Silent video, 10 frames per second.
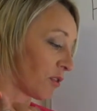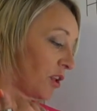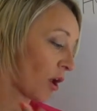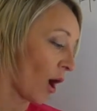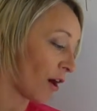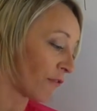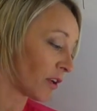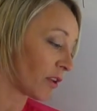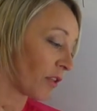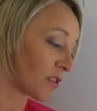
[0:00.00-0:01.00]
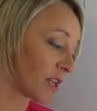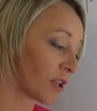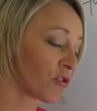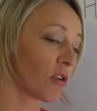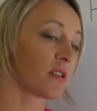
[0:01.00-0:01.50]
you know, having those
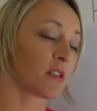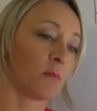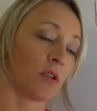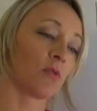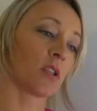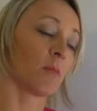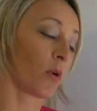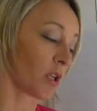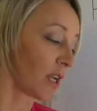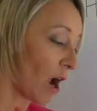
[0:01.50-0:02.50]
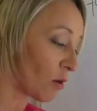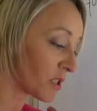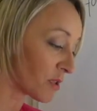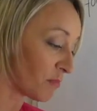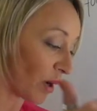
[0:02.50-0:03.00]
electrolytes and the minerals in the body, it
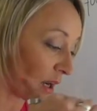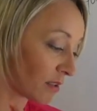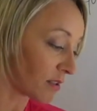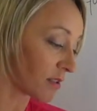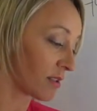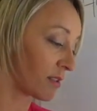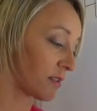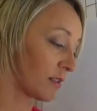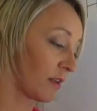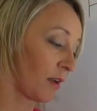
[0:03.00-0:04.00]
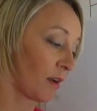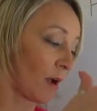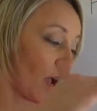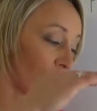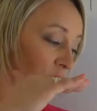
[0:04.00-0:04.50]
helps to balance,
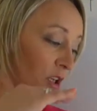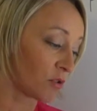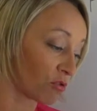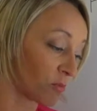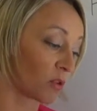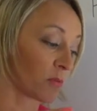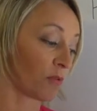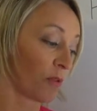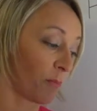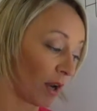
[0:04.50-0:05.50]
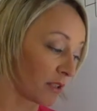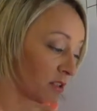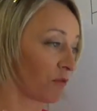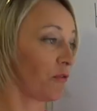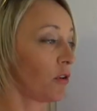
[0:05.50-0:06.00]
you know, it's responsible for the
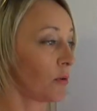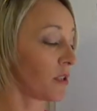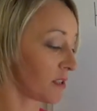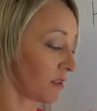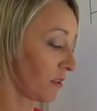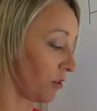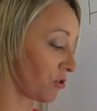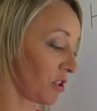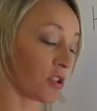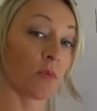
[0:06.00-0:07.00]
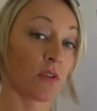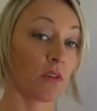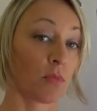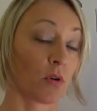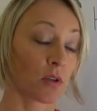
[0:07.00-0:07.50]
balance of fluids and hydration within
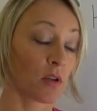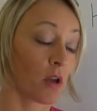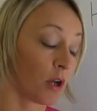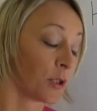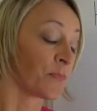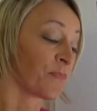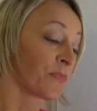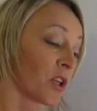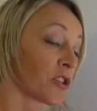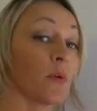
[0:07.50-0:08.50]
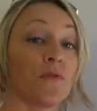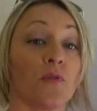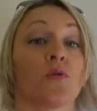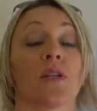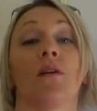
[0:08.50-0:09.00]
the body. So if
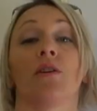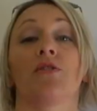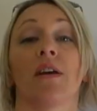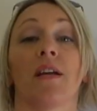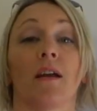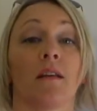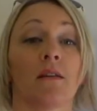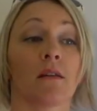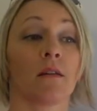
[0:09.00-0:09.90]
you're dehydrated,